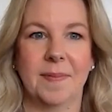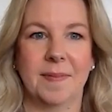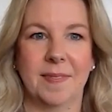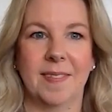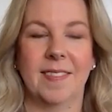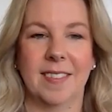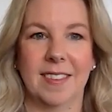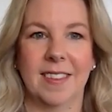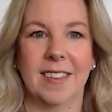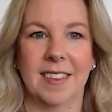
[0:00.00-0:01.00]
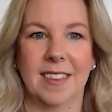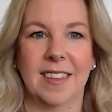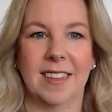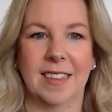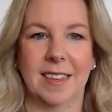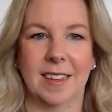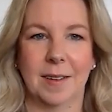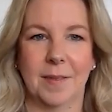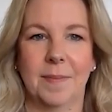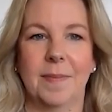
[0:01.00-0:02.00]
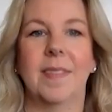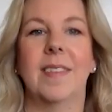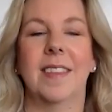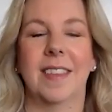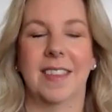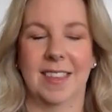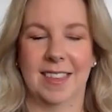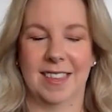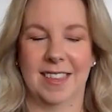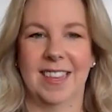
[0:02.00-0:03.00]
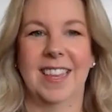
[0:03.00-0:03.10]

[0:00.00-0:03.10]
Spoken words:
No words are spoken by the person on screen.